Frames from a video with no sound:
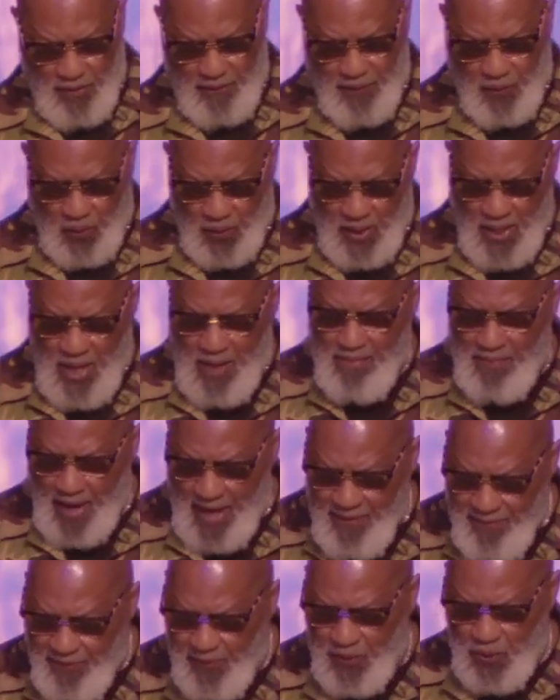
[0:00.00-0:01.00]
34
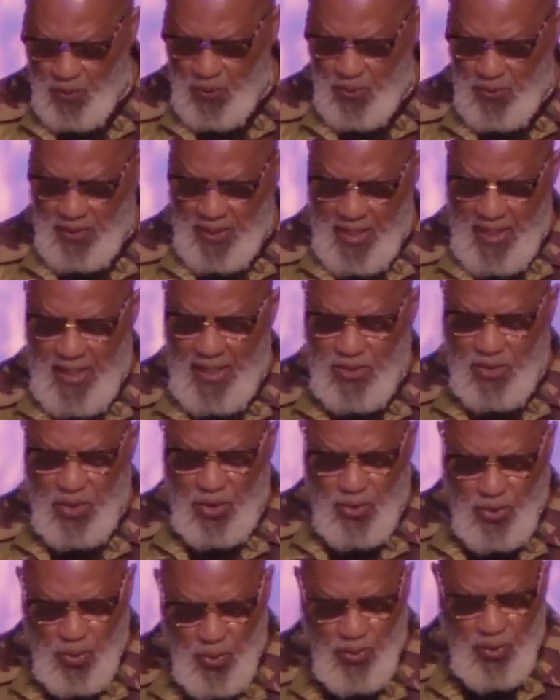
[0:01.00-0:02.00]
My food is
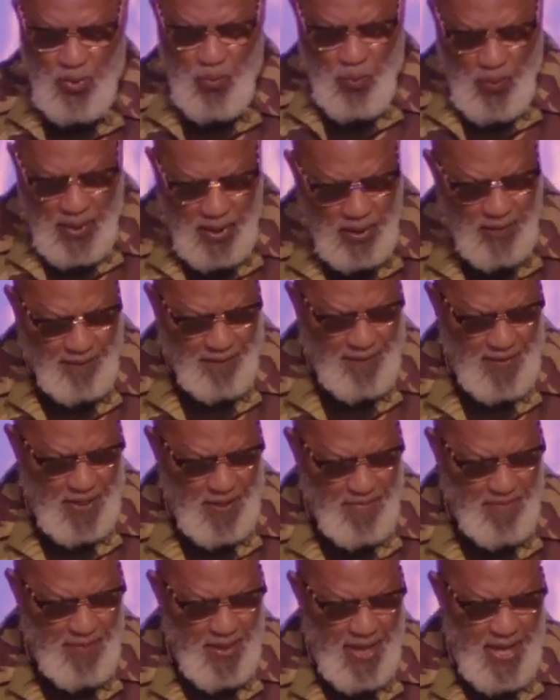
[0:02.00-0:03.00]
to do the will of
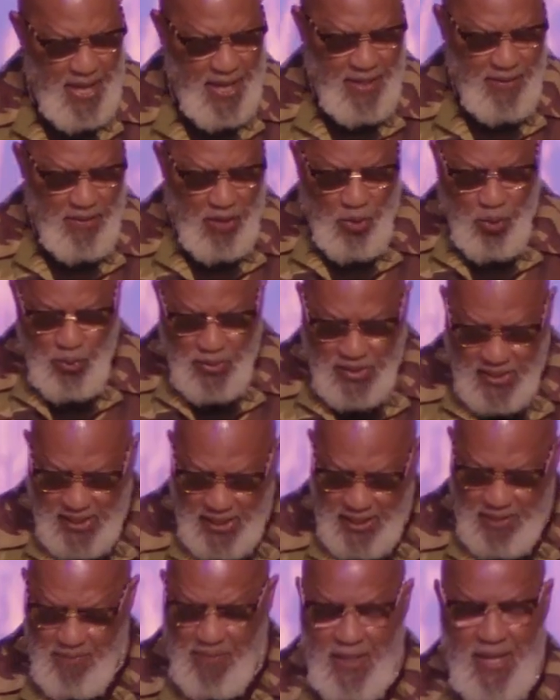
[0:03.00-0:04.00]
him who
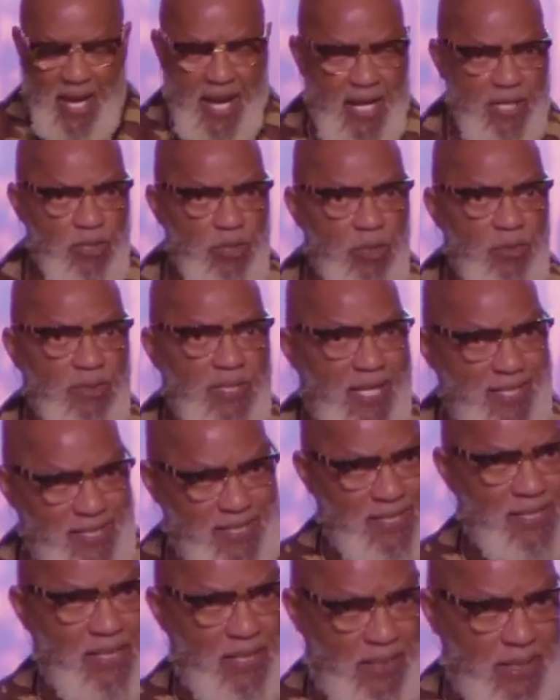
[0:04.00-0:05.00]
sent me and to
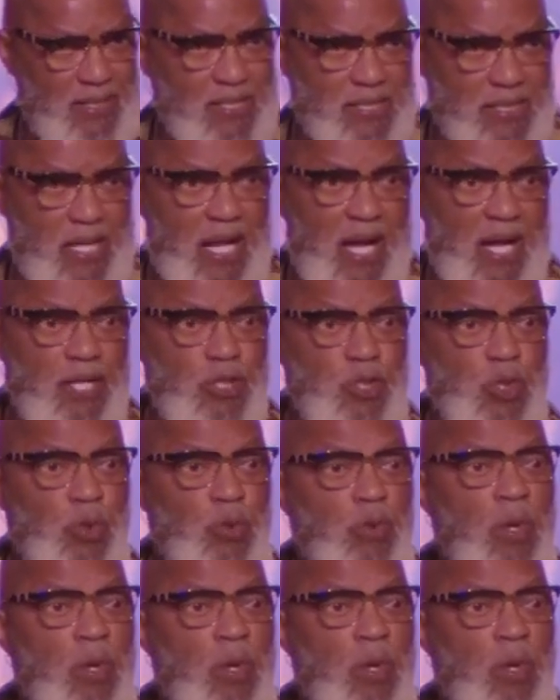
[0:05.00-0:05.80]
tetelestai,